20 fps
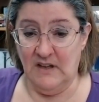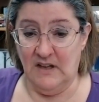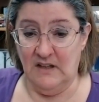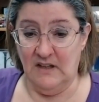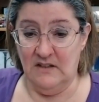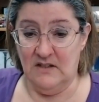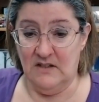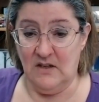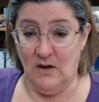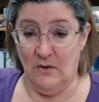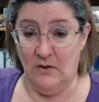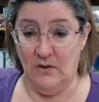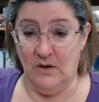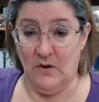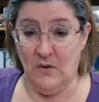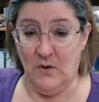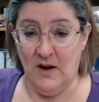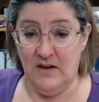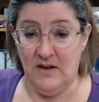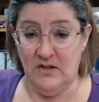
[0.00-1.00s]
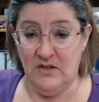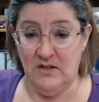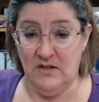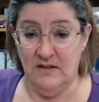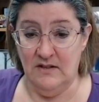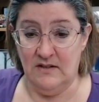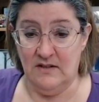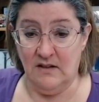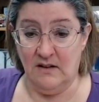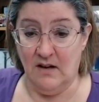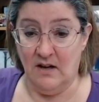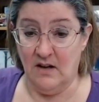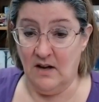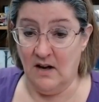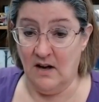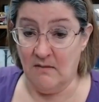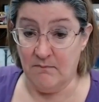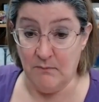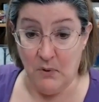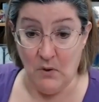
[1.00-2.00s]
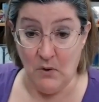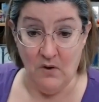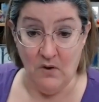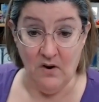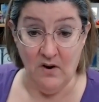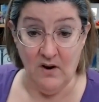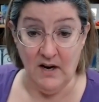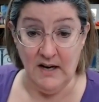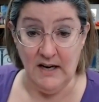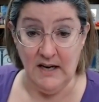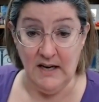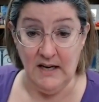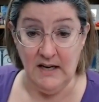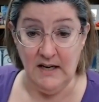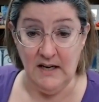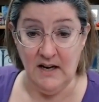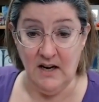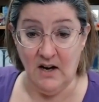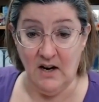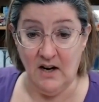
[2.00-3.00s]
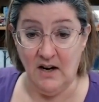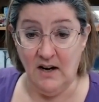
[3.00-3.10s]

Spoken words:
So the questions are pouring in here.